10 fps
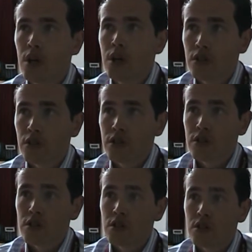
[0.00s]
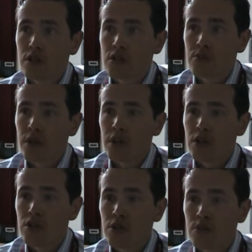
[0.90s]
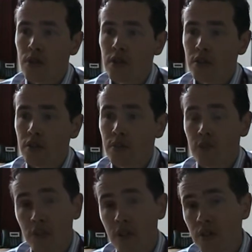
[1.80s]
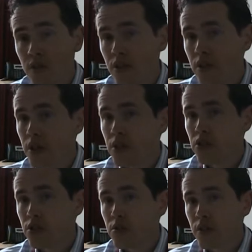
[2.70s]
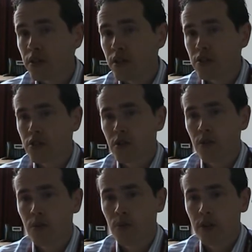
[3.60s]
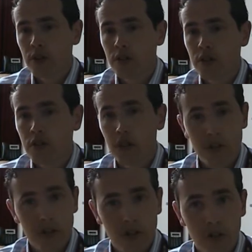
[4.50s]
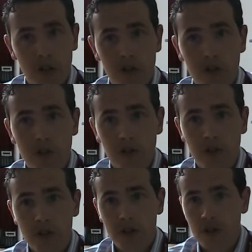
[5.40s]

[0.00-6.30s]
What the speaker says: So that's a big issue. But the other issue, and that's where the Data Center Code of Conduct